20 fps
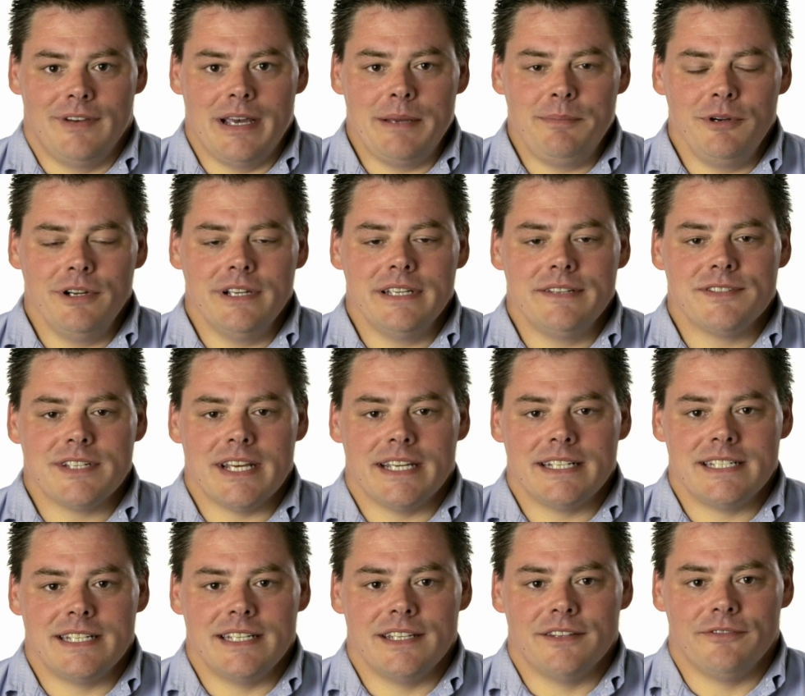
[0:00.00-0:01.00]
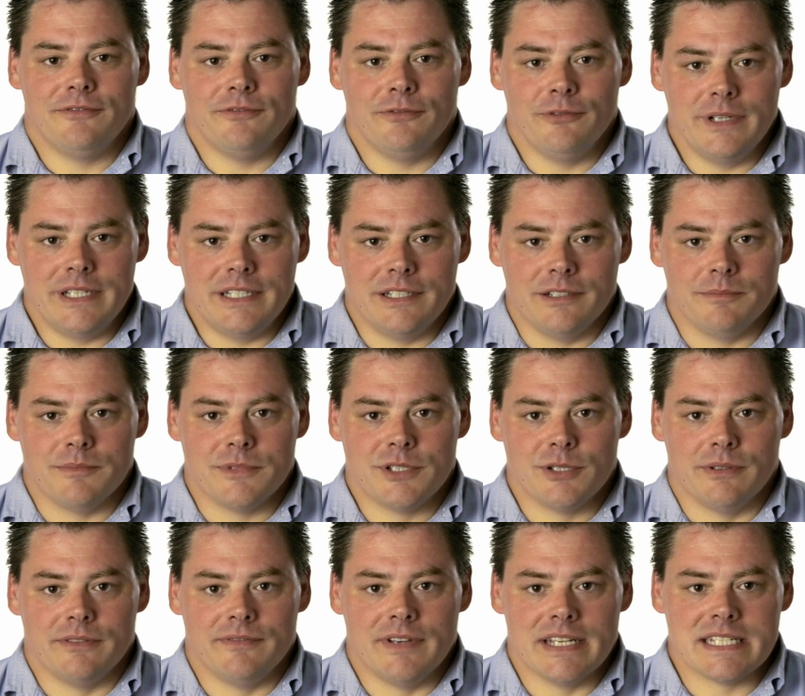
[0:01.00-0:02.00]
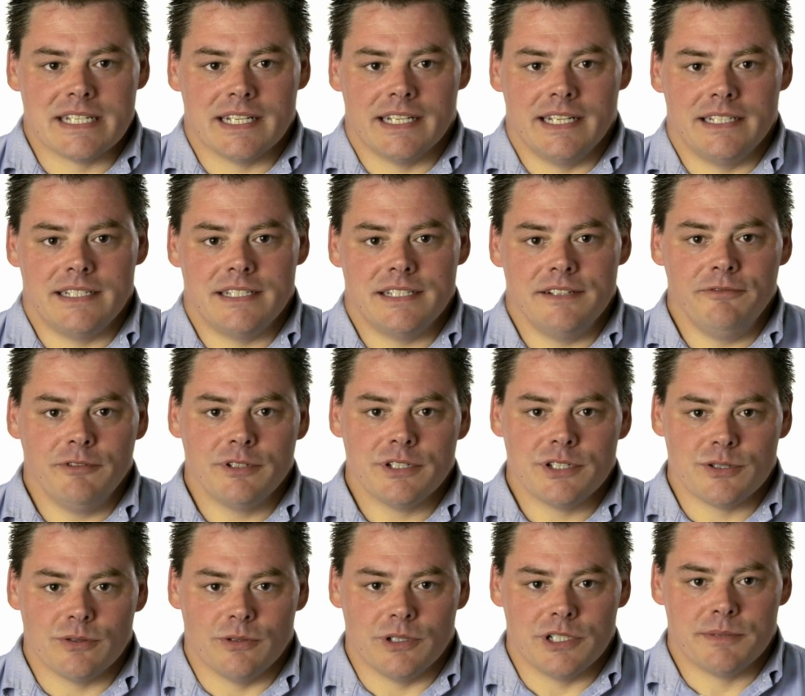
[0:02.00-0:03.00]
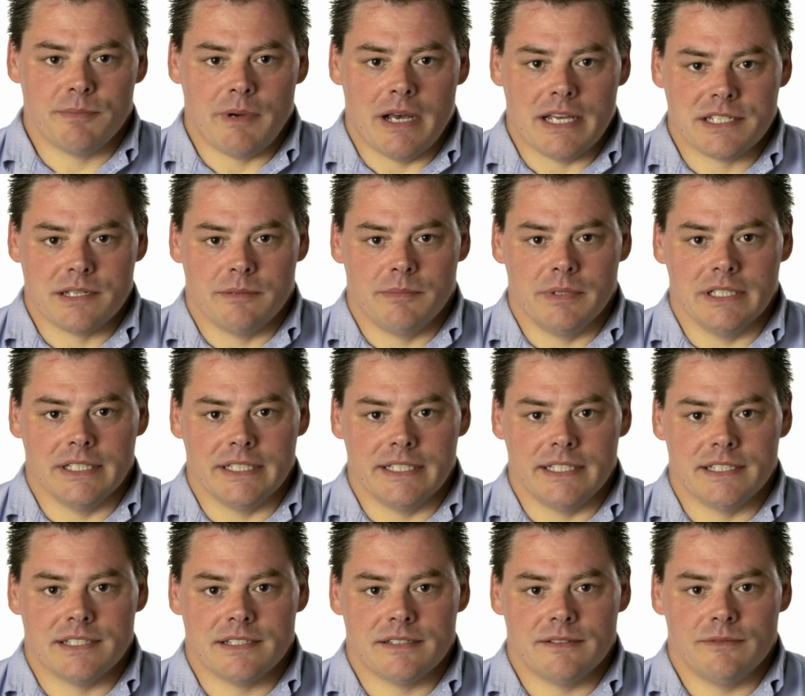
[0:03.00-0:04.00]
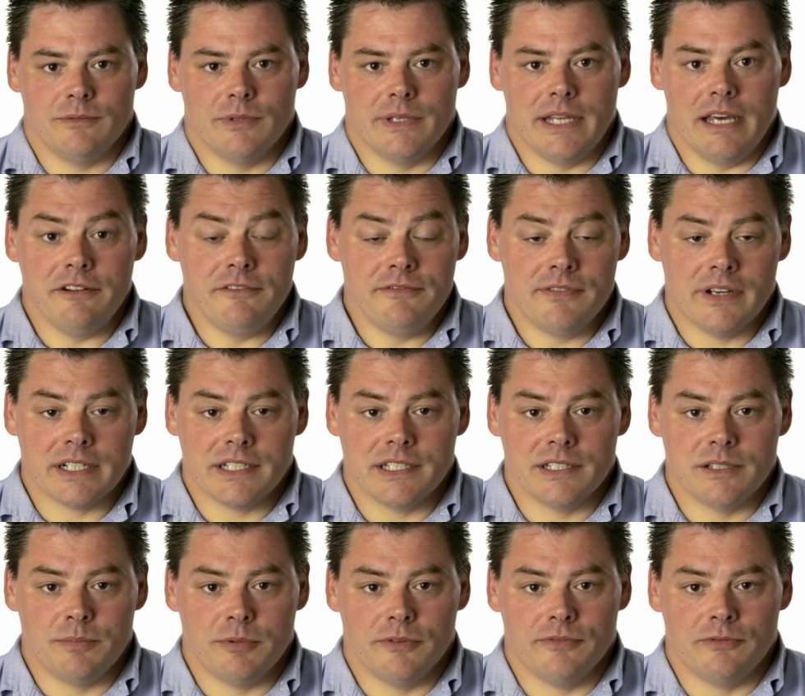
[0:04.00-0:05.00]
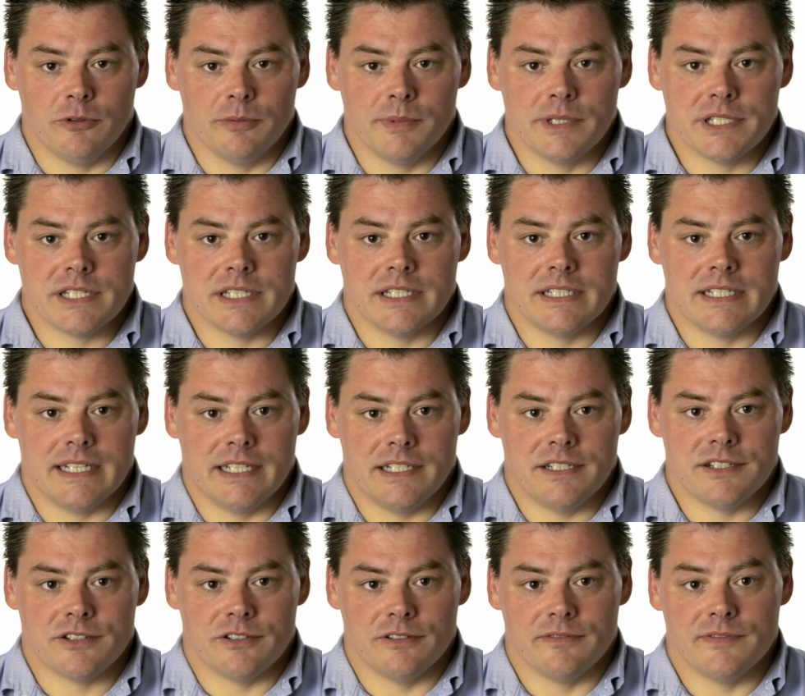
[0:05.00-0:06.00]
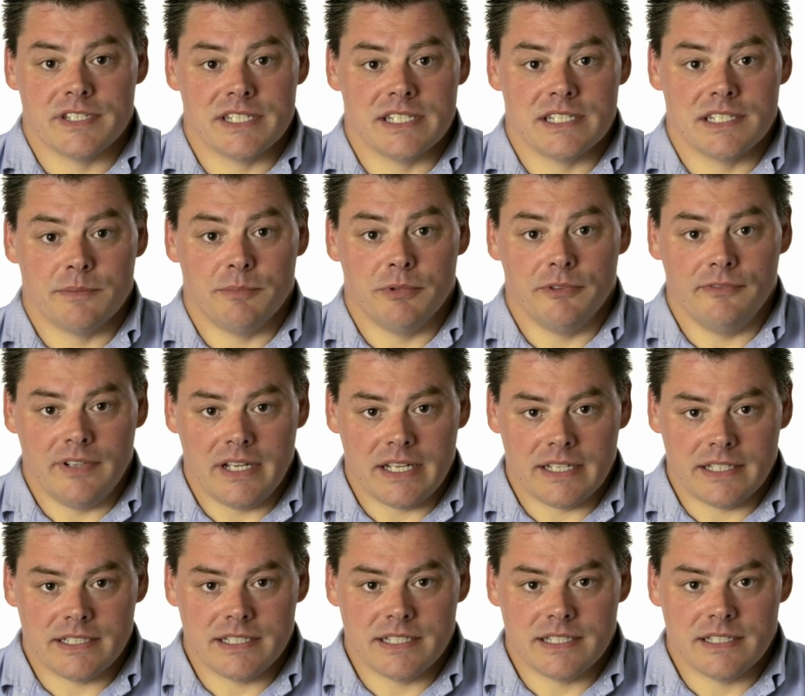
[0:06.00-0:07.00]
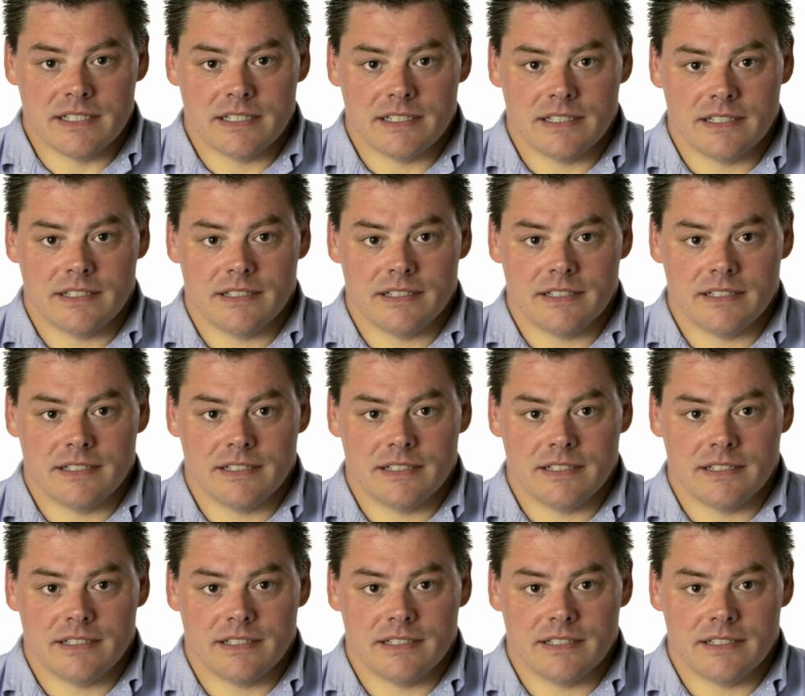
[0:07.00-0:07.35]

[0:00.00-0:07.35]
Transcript: ViPR gives IT the freedom to investigate different storage possibilities without affecting the performance of the data services it provides.